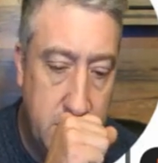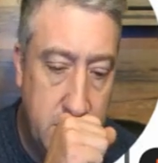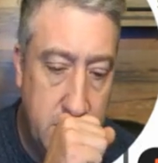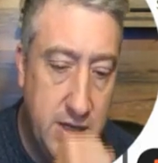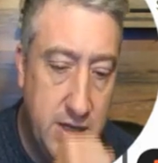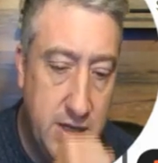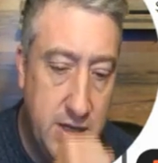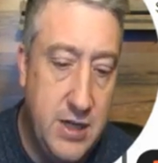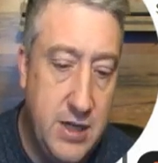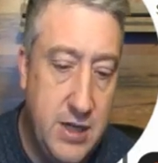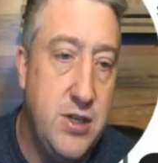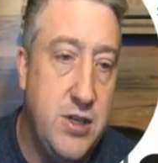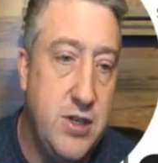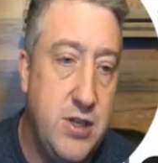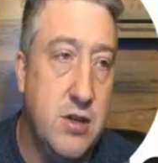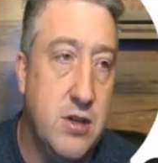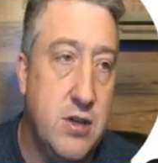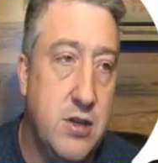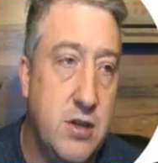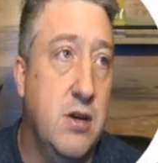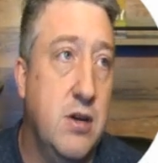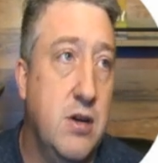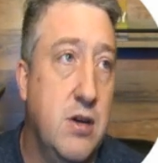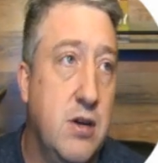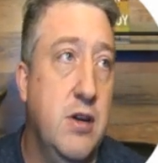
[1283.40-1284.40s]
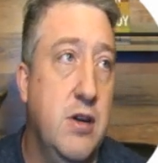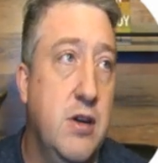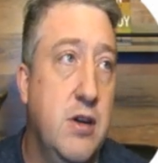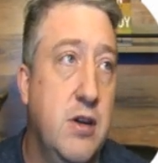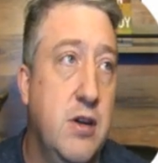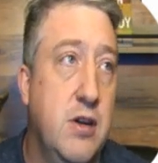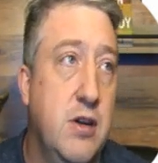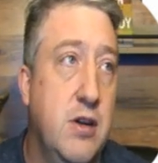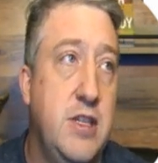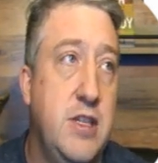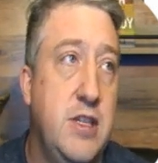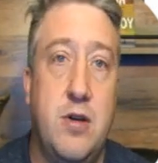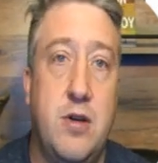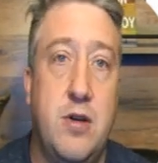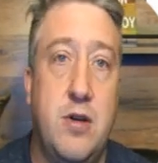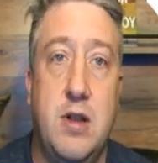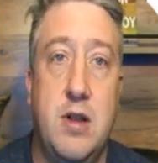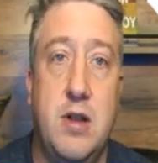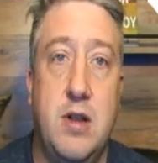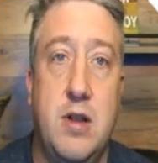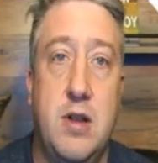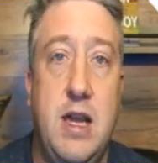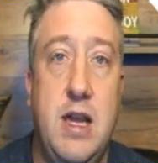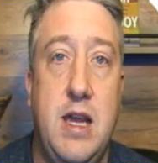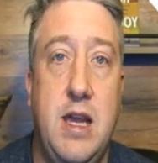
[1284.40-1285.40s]
increase your earnings per
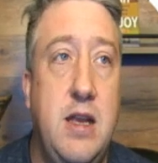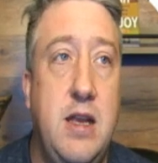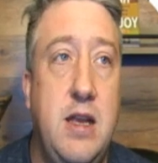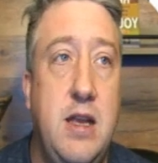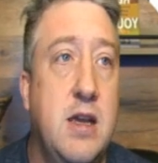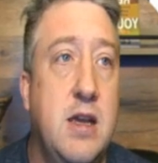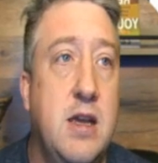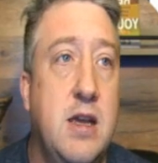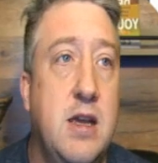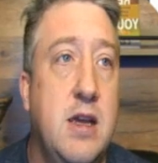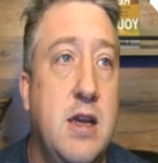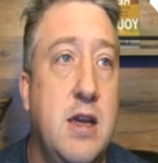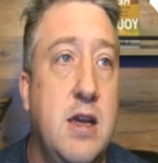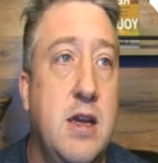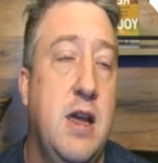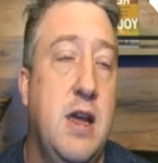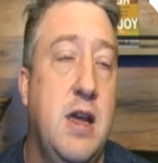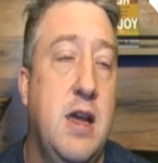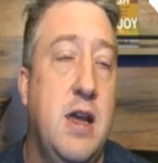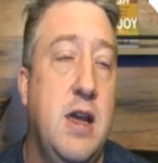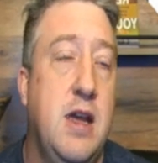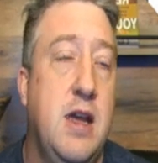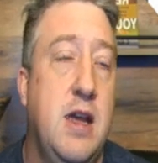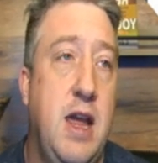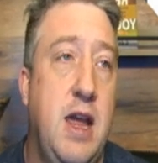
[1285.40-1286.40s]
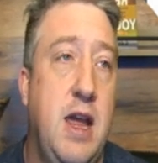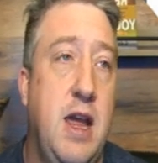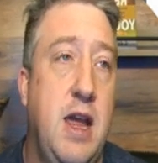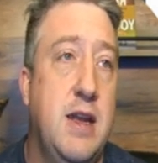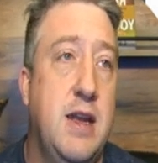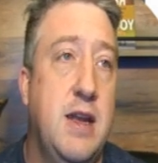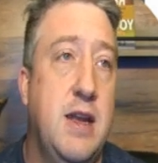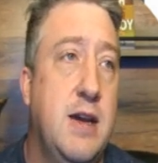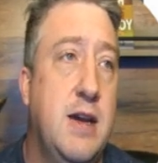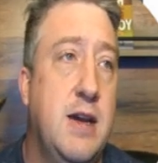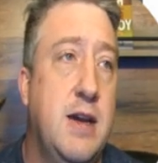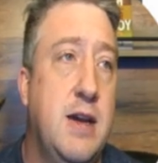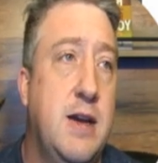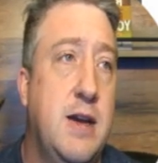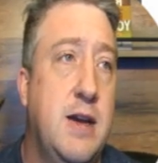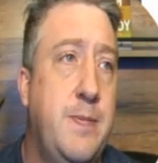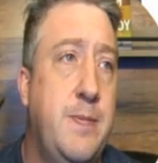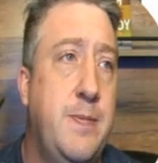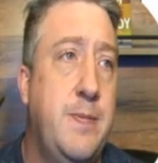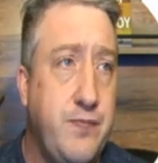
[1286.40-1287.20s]
lead and um,